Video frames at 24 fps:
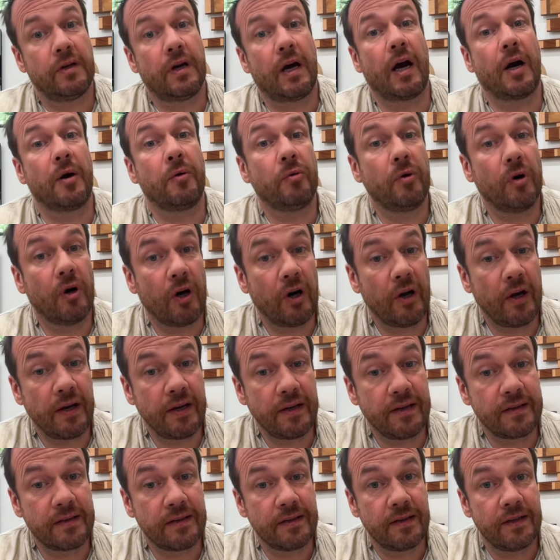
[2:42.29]

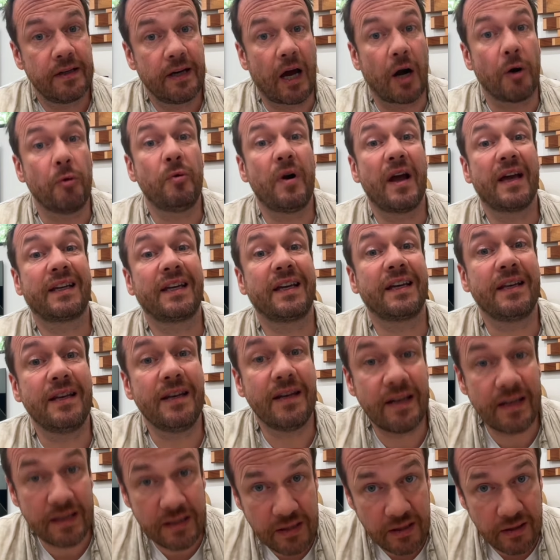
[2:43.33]
around a
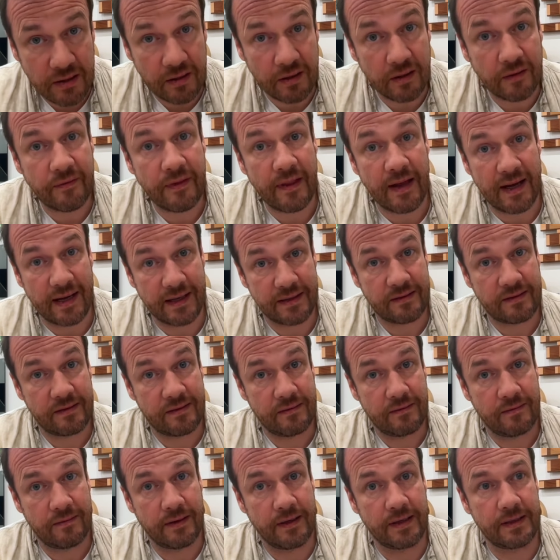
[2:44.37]
recognition of that,
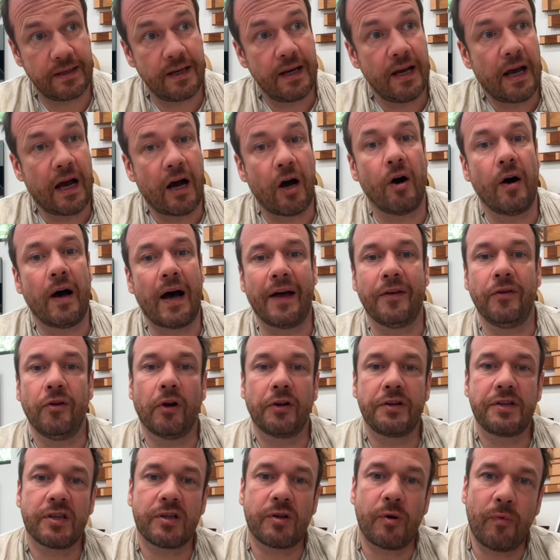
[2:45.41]
right? Uh, and
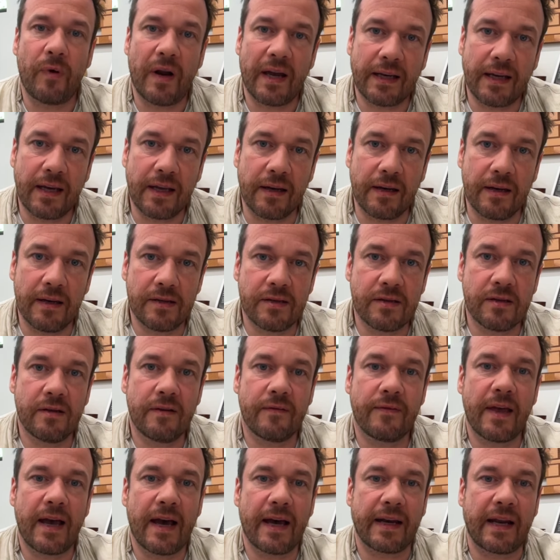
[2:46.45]
not just a recognition
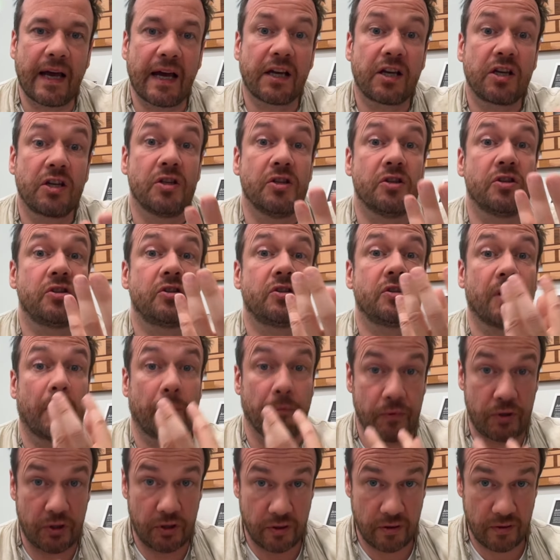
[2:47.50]
of that, a
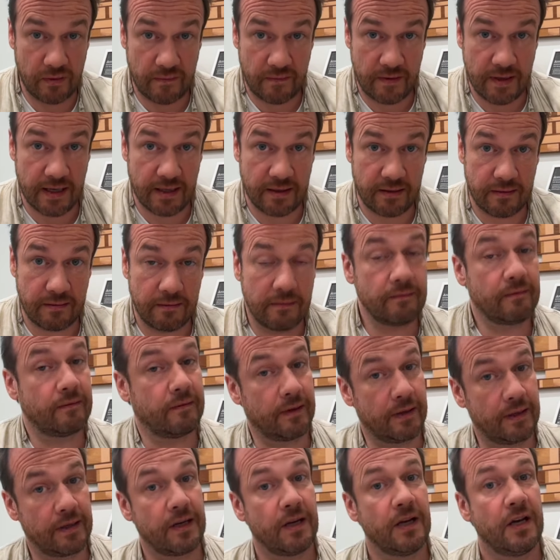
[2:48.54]
consumption of that,
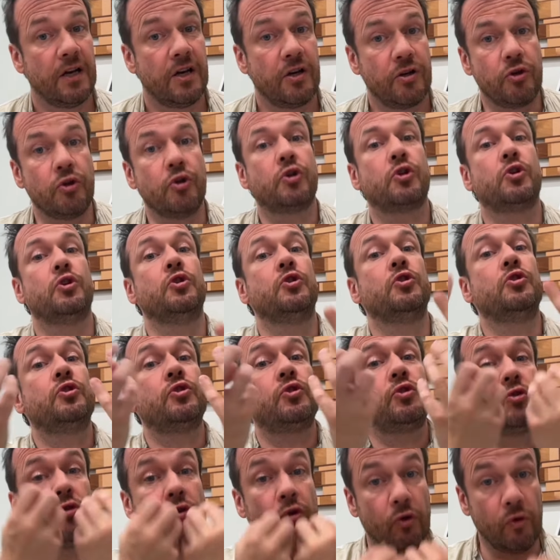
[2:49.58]
right? You
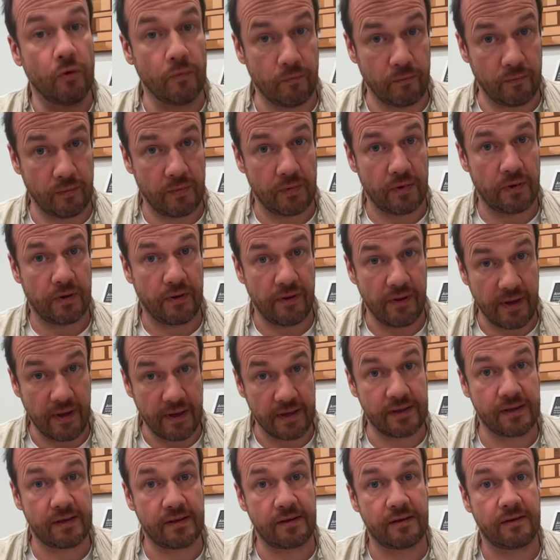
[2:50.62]
consume
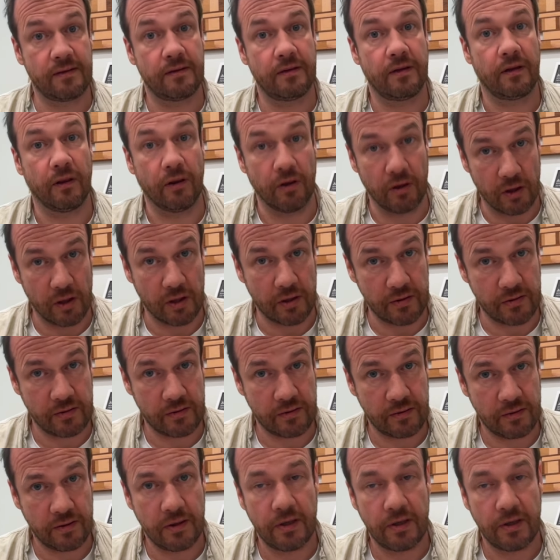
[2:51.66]
this loss.